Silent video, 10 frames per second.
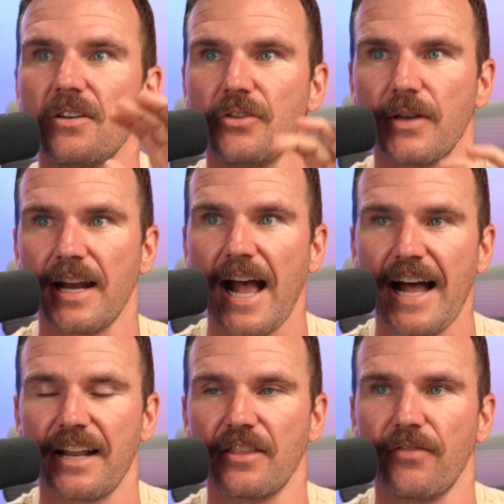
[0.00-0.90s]
you get
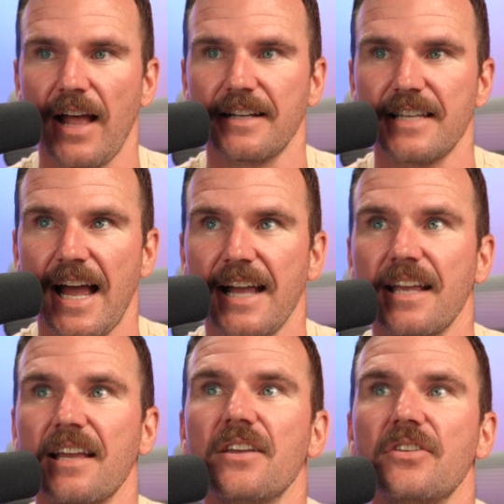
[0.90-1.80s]
added the flag
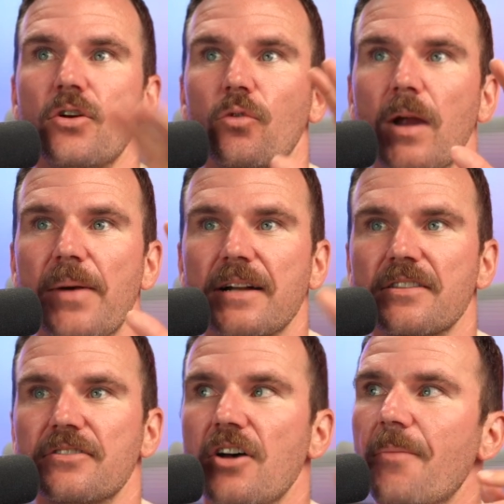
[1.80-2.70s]
tag, you go right back
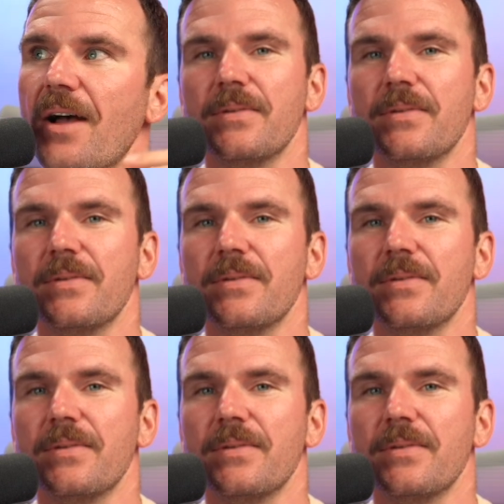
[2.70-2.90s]
to the top.